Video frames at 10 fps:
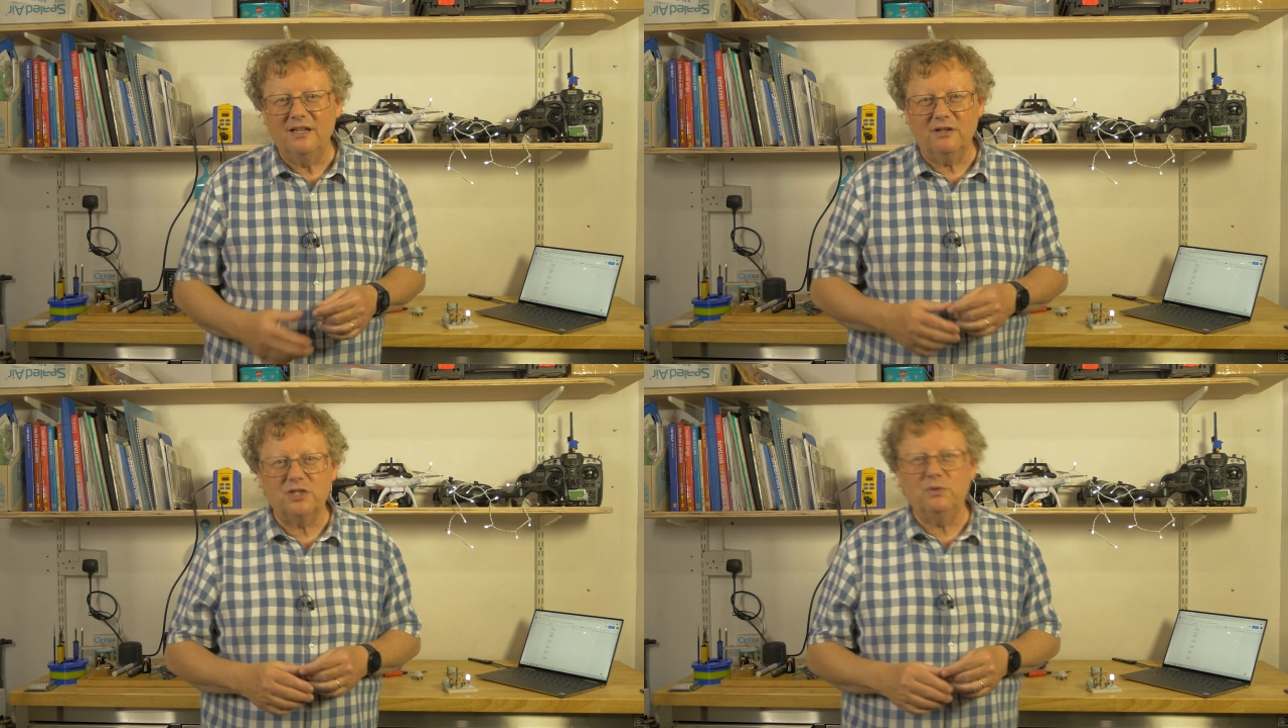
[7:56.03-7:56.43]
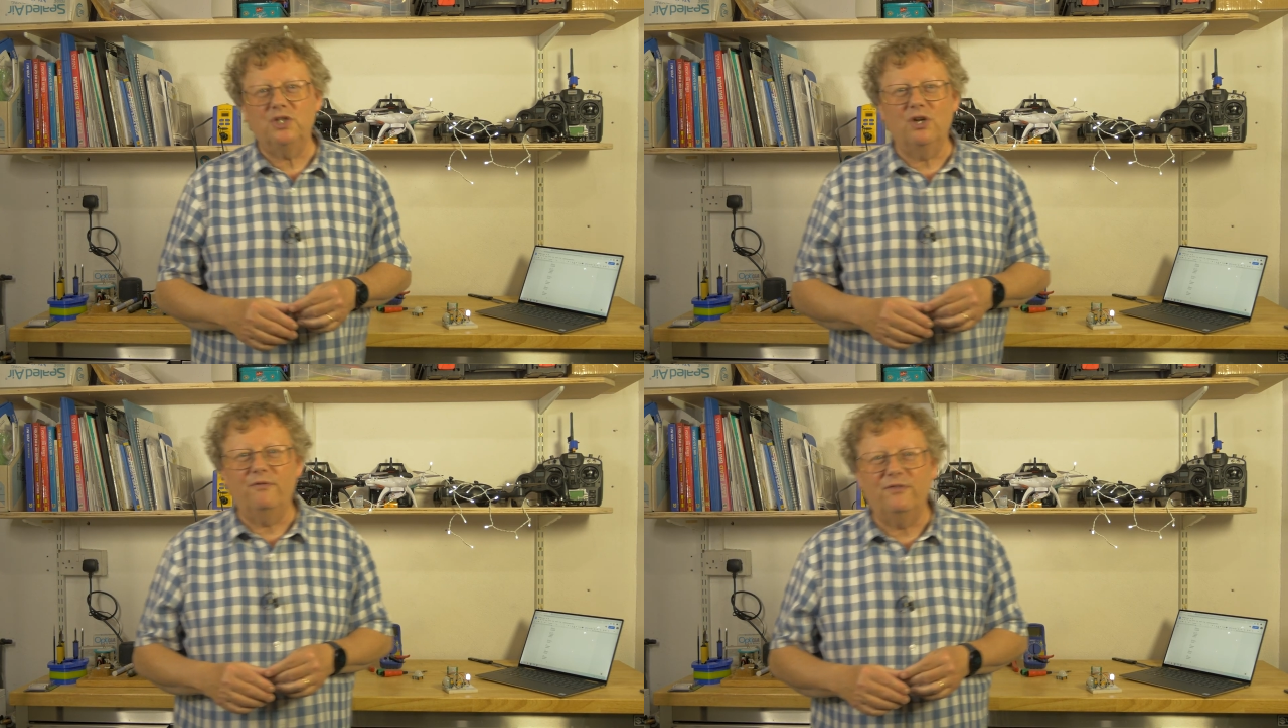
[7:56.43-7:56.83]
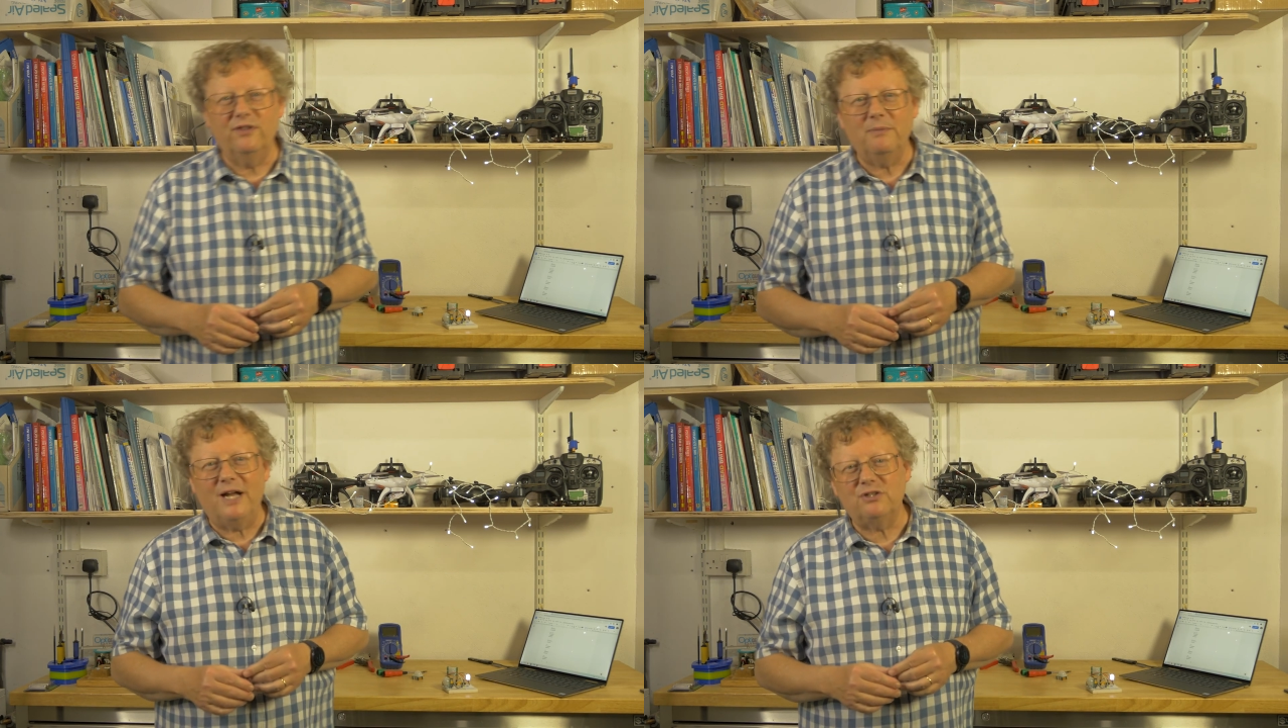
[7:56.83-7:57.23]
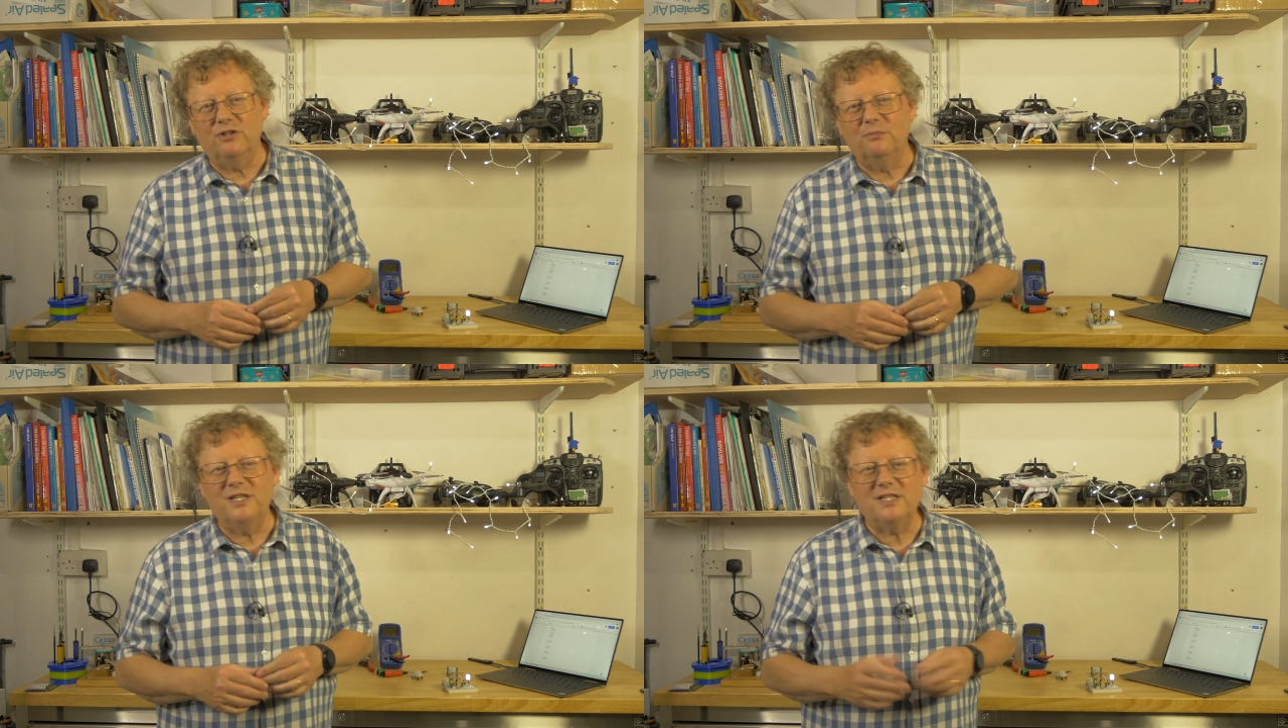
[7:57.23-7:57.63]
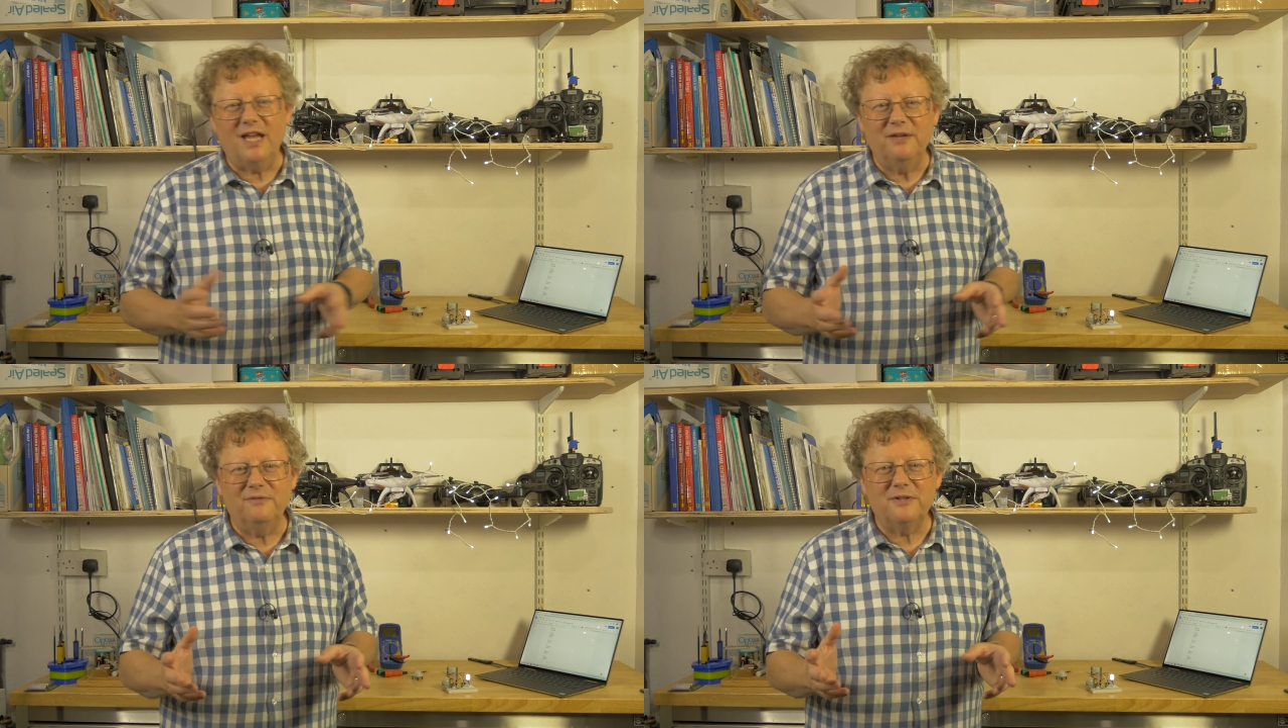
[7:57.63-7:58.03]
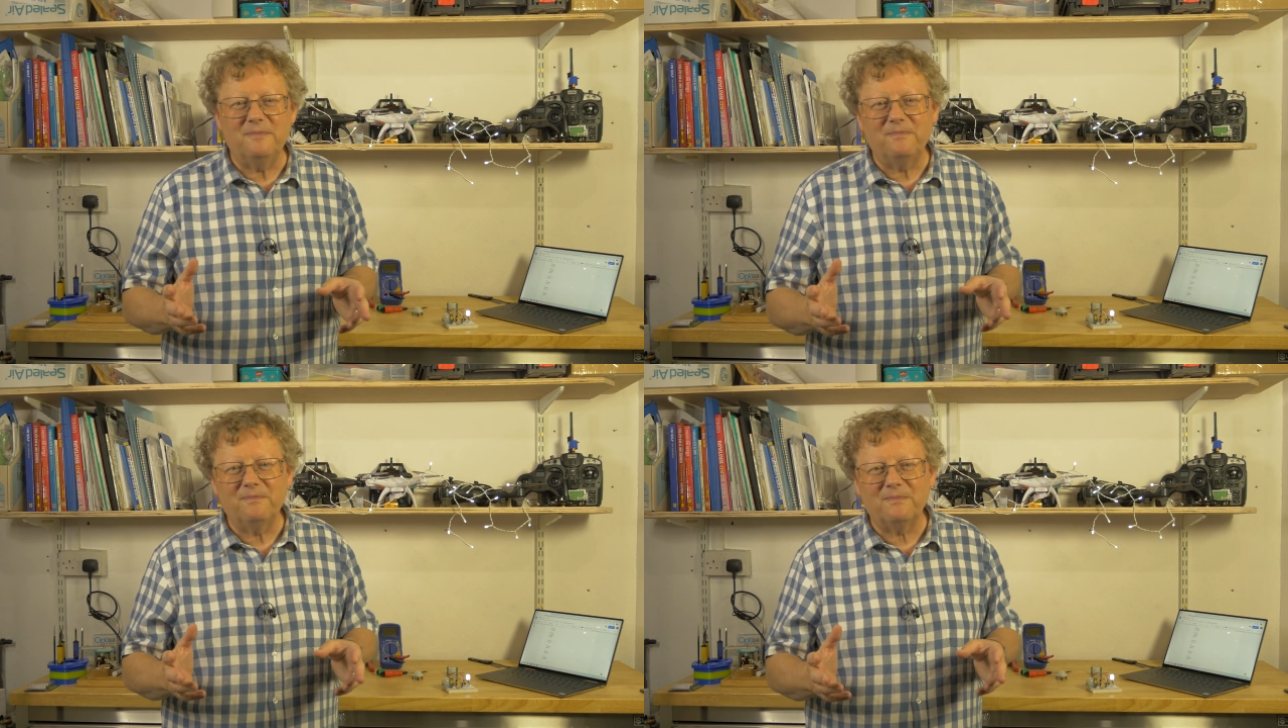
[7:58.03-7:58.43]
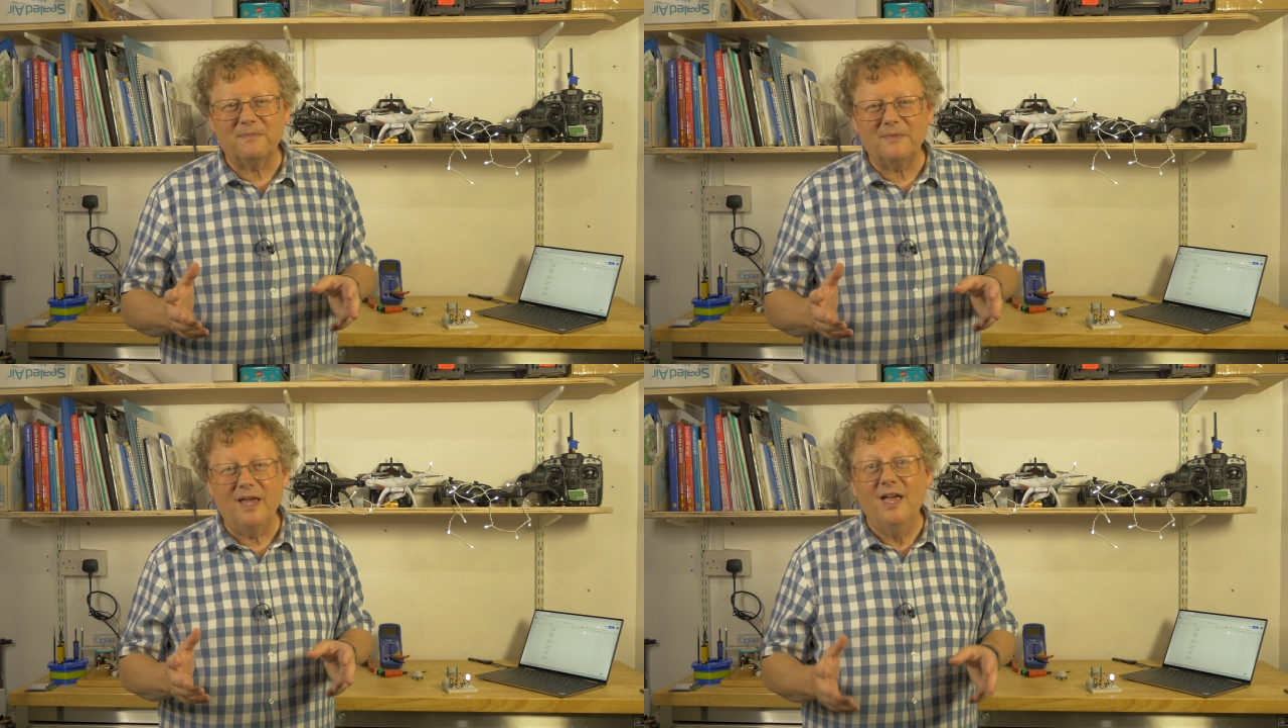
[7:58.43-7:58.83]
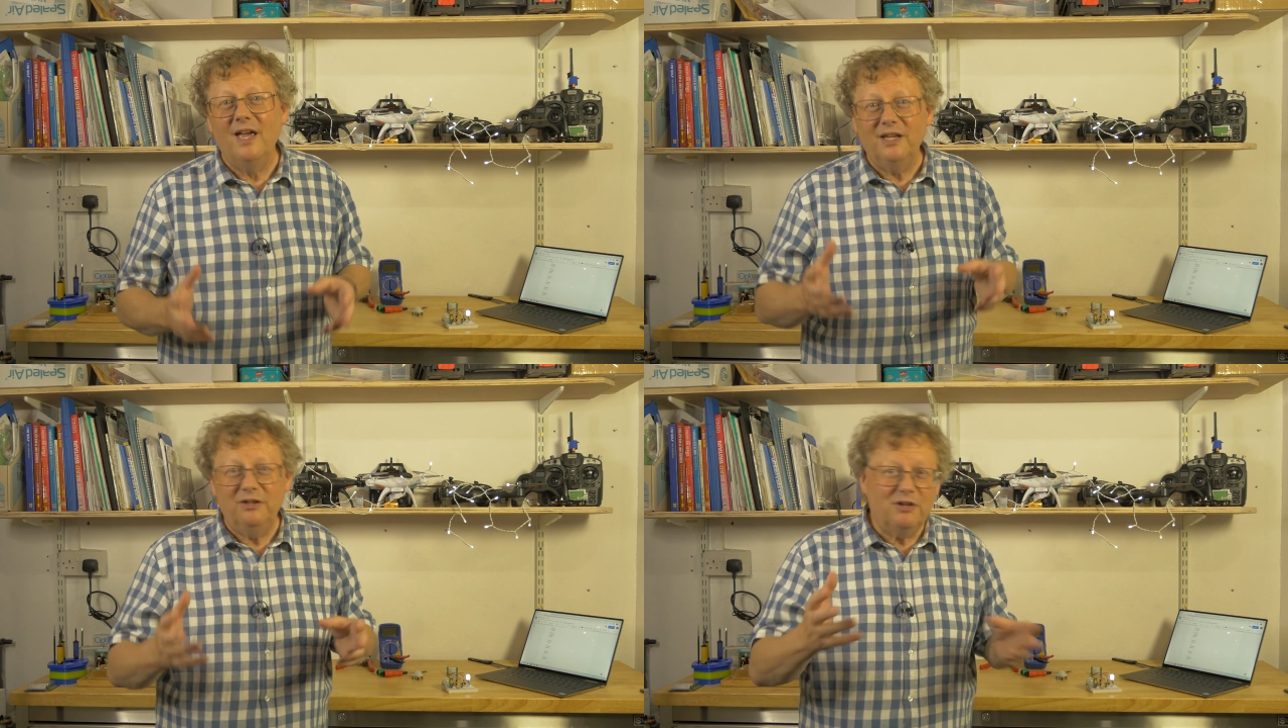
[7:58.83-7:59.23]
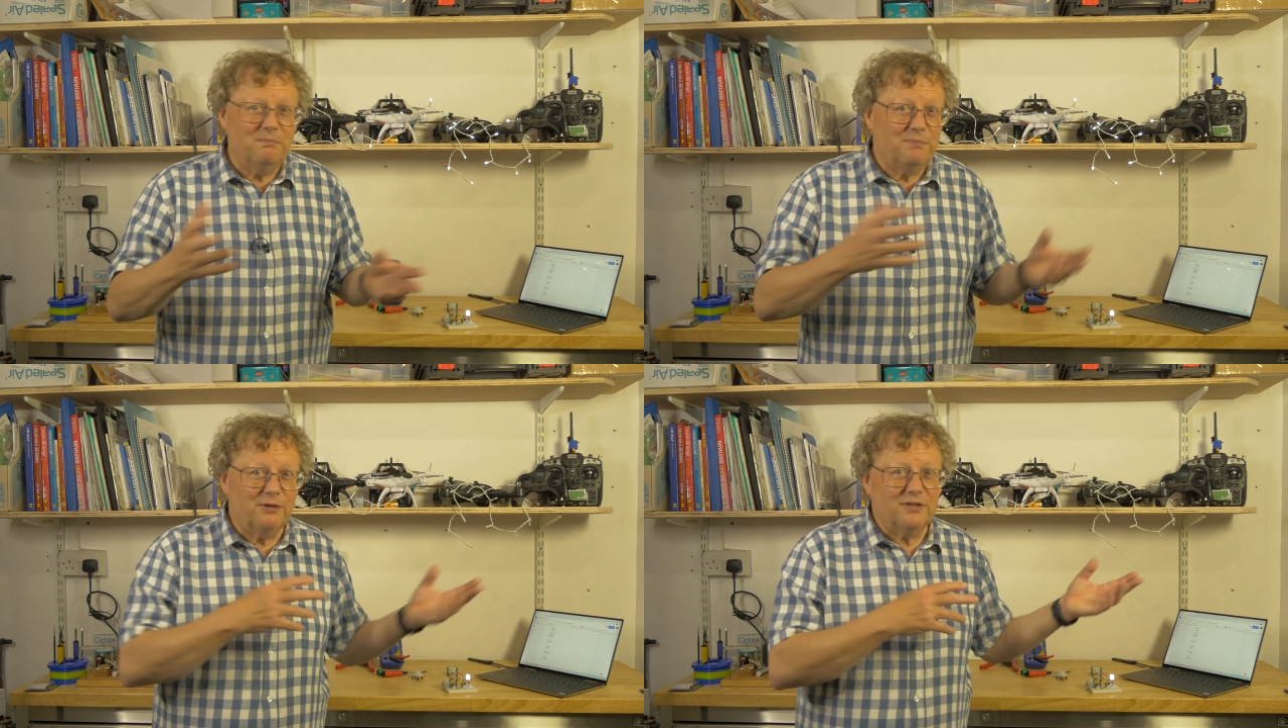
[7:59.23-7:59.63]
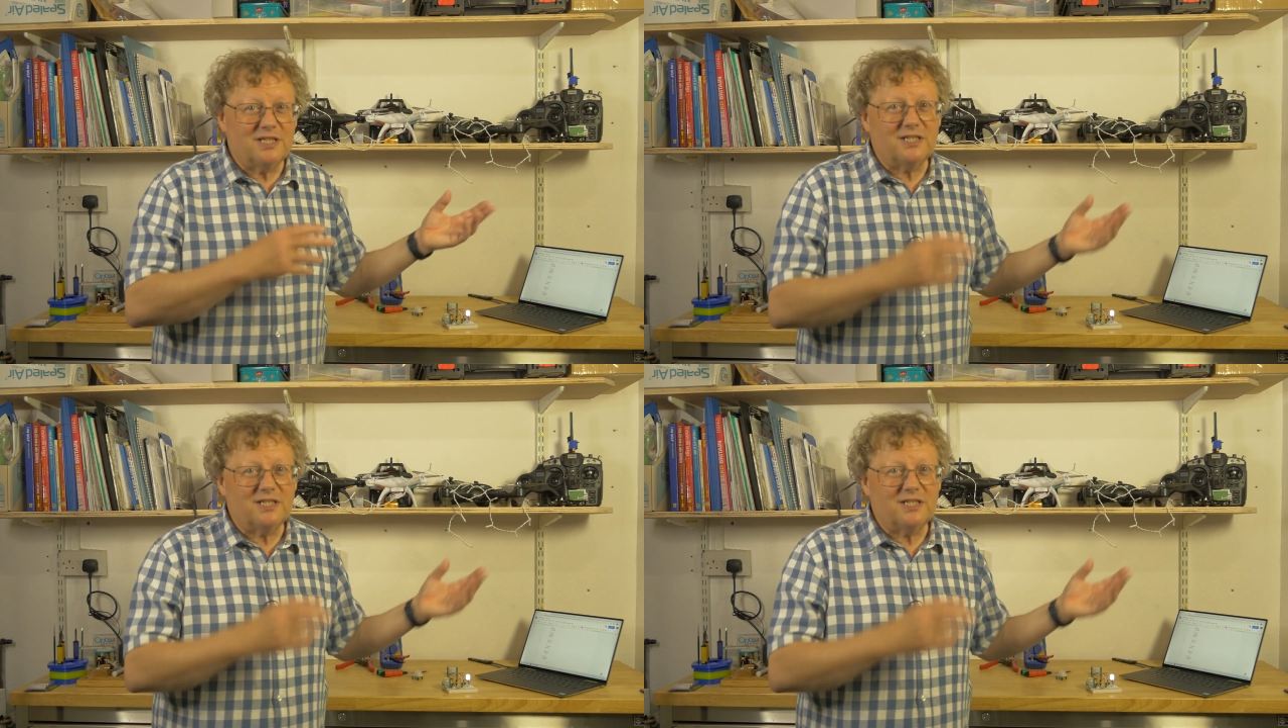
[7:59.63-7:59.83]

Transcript: they'll switch off and the battery will be saved. You can build this